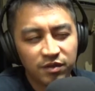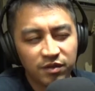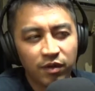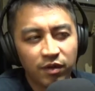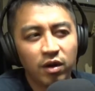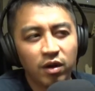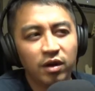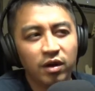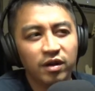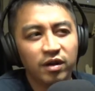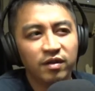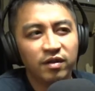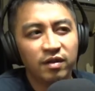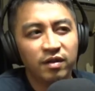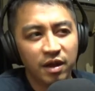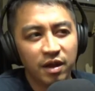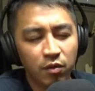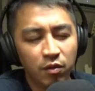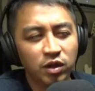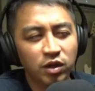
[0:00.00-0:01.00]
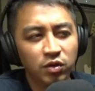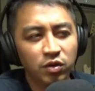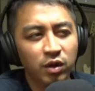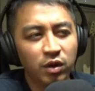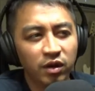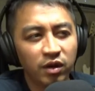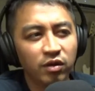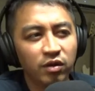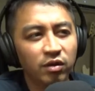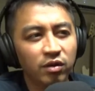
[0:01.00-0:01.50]
As far as what you
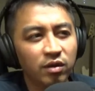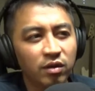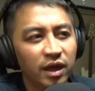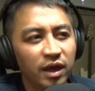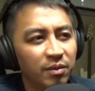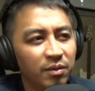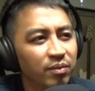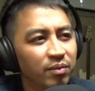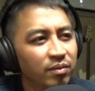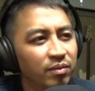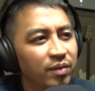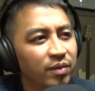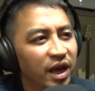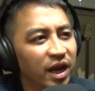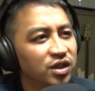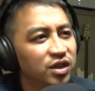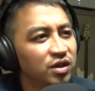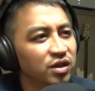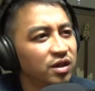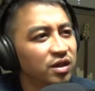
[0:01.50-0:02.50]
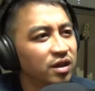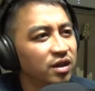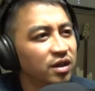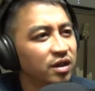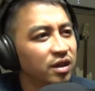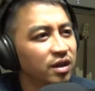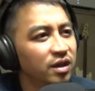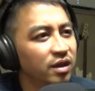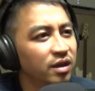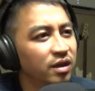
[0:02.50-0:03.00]
want to do,
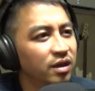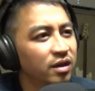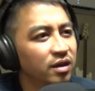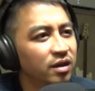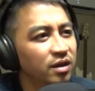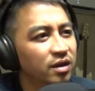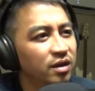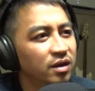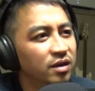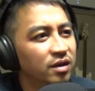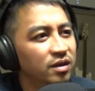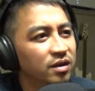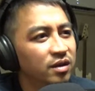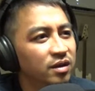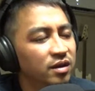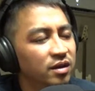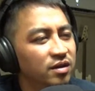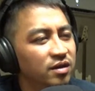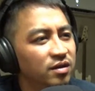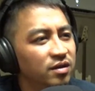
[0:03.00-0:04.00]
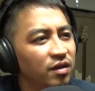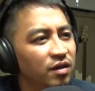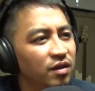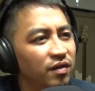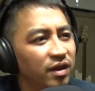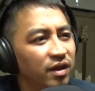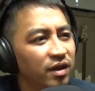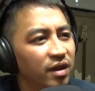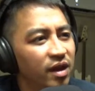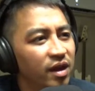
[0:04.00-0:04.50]
passionate and
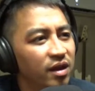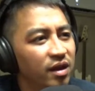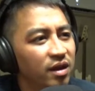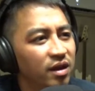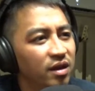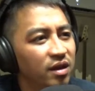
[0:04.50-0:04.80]
stuff like that?